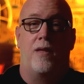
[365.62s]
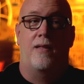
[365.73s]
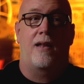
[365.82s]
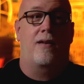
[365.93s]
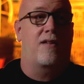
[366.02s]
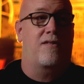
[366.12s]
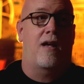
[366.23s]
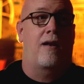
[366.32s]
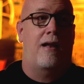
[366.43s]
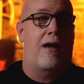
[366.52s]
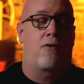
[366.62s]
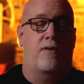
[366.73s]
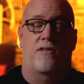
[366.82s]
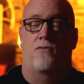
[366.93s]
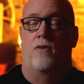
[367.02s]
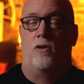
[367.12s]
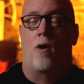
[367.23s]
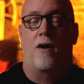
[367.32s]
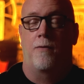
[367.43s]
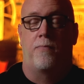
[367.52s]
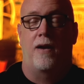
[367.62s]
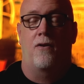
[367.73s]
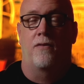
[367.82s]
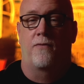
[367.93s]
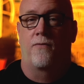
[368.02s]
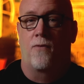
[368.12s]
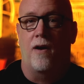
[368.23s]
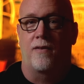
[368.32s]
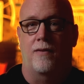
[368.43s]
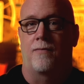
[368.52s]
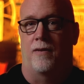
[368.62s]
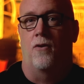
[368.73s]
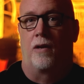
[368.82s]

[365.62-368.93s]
that doesn't allow or doesn't require a plate on the front, you know,